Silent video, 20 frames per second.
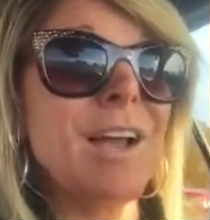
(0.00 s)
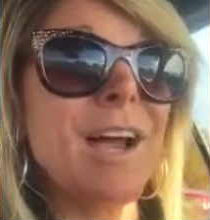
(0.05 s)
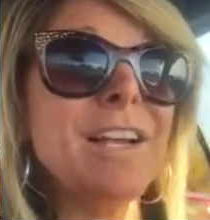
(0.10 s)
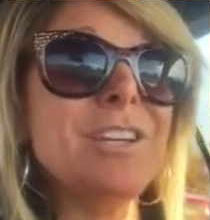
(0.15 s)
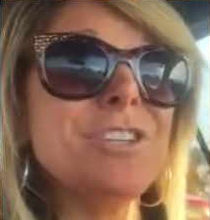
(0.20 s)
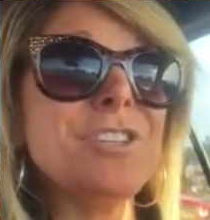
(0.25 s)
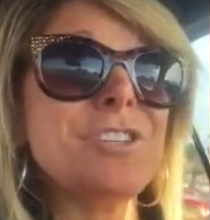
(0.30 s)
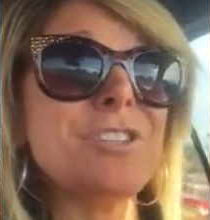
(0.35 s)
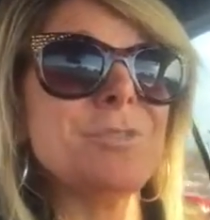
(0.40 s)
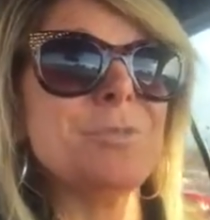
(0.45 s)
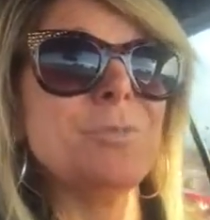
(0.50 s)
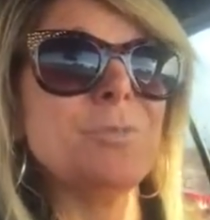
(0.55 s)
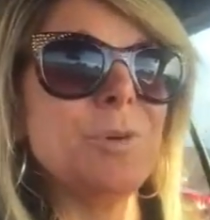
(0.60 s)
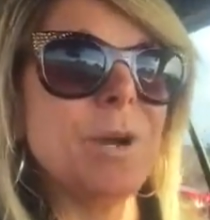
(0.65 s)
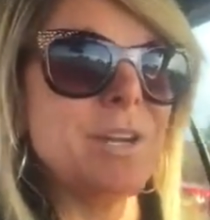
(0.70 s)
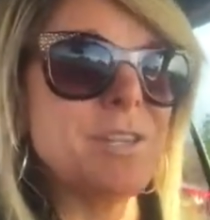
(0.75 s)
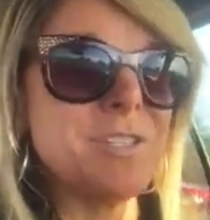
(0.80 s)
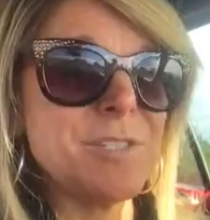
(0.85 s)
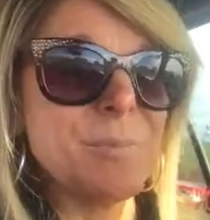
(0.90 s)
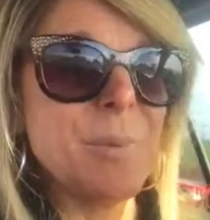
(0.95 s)

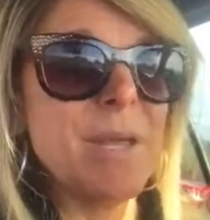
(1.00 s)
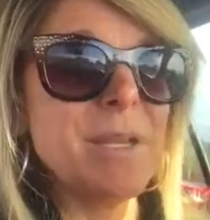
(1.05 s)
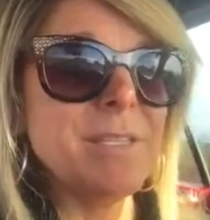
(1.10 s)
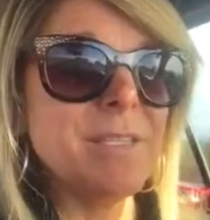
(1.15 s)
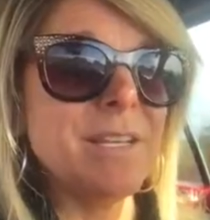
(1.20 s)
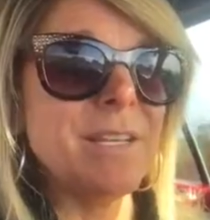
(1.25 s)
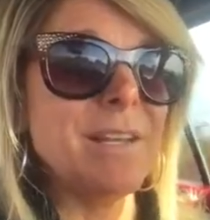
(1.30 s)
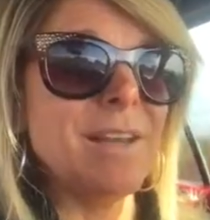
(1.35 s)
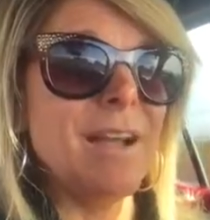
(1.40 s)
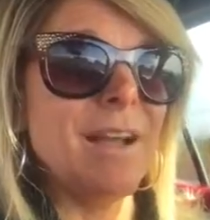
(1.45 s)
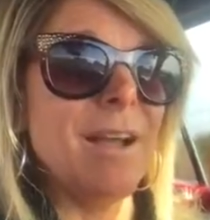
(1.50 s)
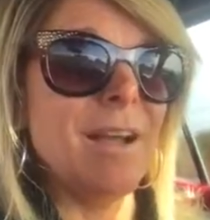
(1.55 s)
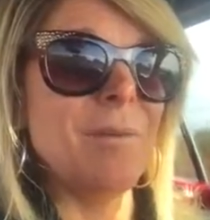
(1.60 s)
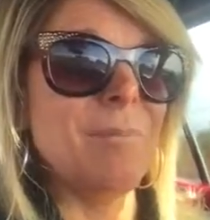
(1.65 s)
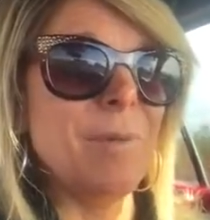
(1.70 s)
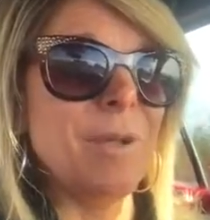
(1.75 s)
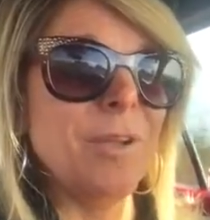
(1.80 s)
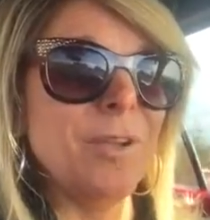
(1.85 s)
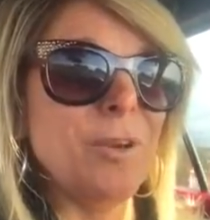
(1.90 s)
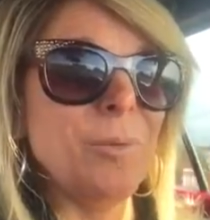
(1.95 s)
I spent
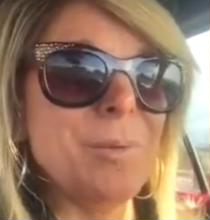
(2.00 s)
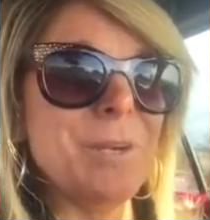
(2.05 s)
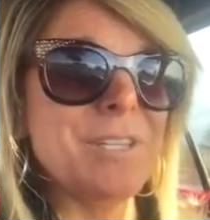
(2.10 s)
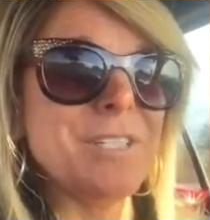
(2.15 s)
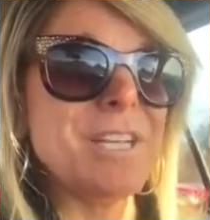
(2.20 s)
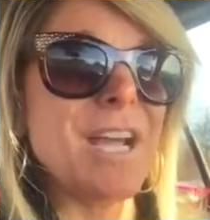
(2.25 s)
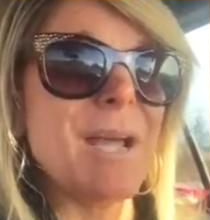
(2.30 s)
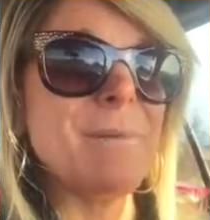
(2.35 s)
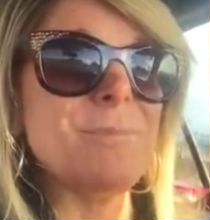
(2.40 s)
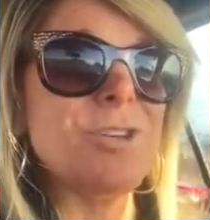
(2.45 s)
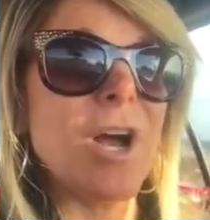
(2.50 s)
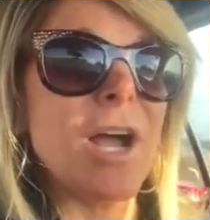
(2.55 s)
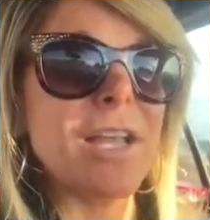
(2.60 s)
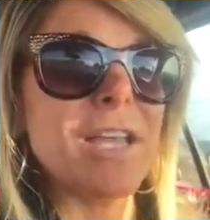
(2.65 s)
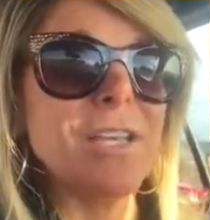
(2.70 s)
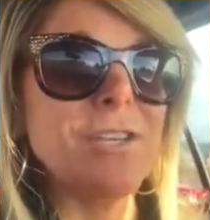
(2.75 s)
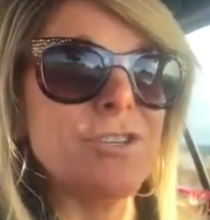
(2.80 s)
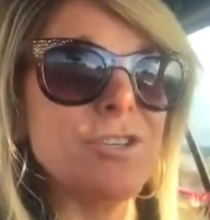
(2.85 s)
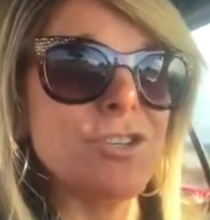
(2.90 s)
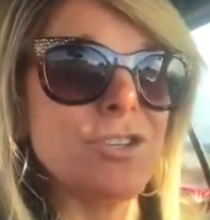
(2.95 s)
a little bit of time
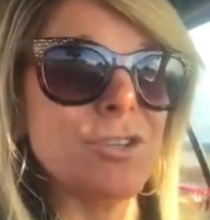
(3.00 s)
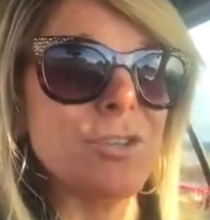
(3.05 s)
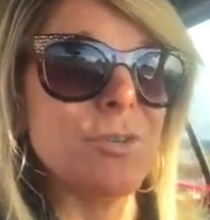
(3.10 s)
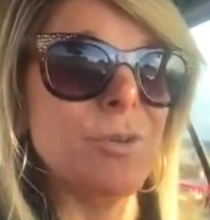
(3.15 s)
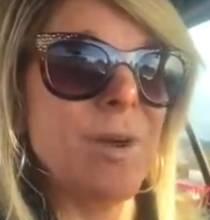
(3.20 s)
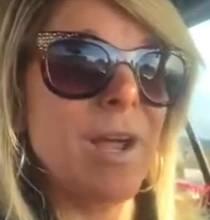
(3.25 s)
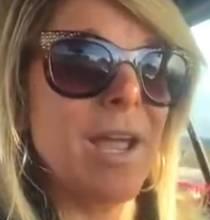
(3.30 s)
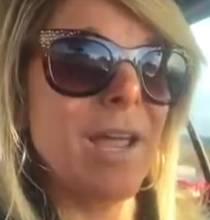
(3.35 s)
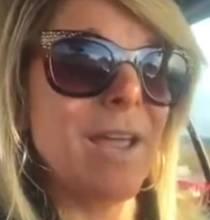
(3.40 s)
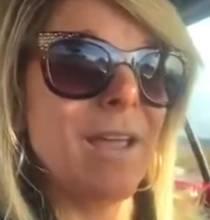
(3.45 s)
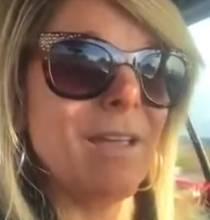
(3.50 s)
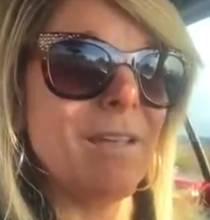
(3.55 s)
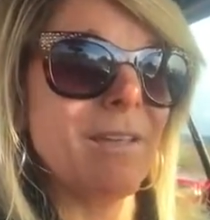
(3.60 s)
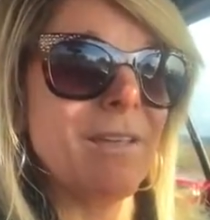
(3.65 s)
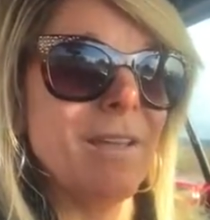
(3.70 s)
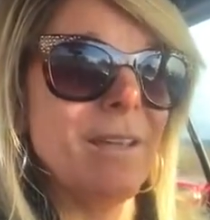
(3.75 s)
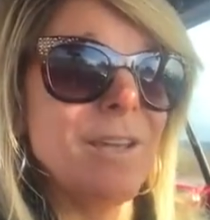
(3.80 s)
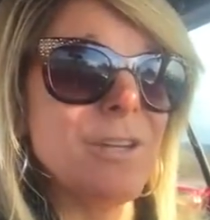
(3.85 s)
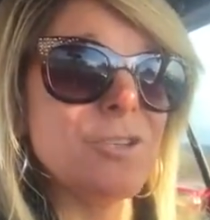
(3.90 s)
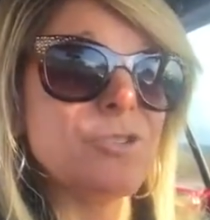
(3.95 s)
talking to a
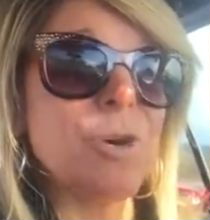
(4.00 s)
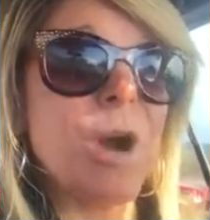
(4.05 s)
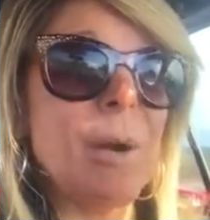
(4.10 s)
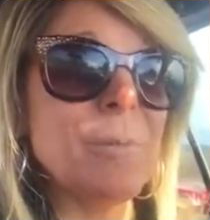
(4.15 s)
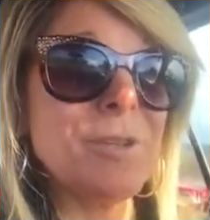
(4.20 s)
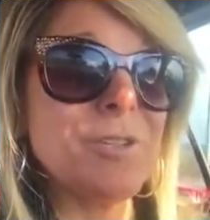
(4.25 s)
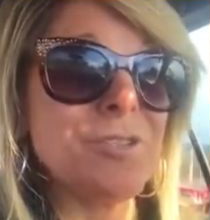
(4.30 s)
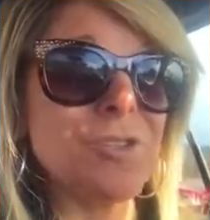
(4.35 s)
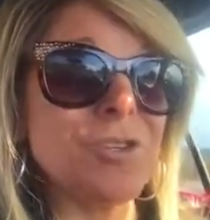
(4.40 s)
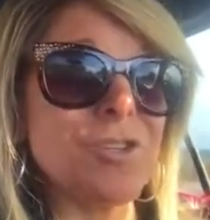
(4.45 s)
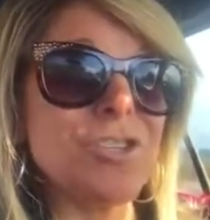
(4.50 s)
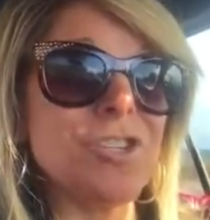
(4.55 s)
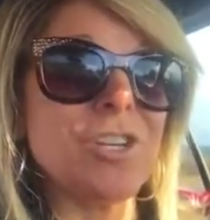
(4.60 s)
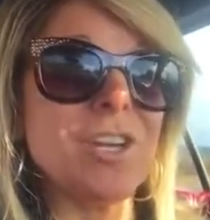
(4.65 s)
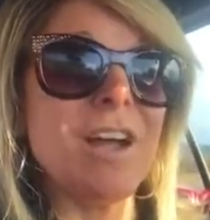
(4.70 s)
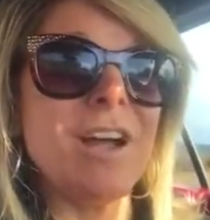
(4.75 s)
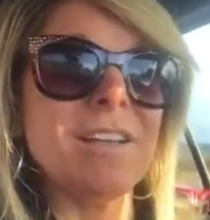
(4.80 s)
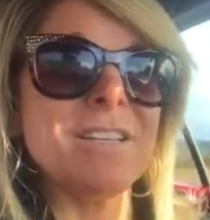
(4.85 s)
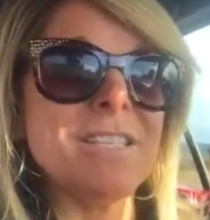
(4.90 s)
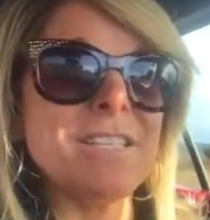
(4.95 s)
trauma
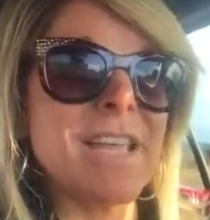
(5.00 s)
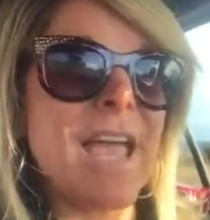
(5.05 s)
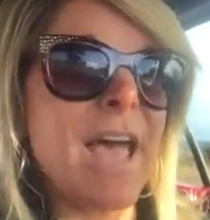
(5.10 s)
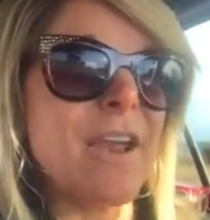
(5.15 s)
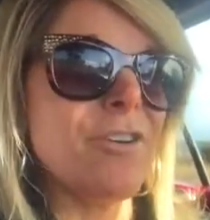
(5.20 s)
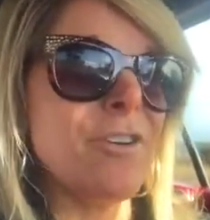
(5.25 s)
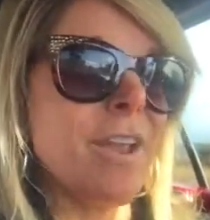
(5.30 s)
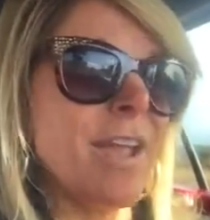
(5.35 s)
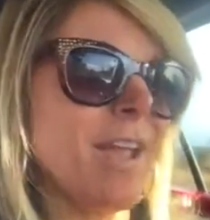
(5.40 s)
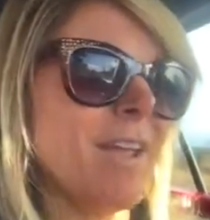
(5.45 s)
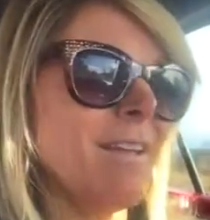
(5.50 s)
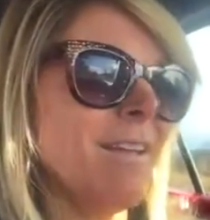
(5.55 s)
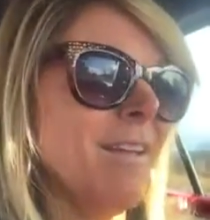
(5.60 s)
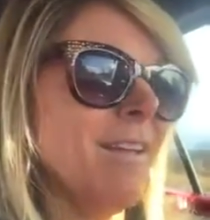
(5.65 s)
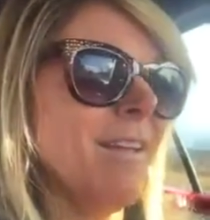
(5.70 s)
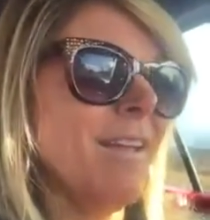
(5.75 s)
surgeon on Saturday,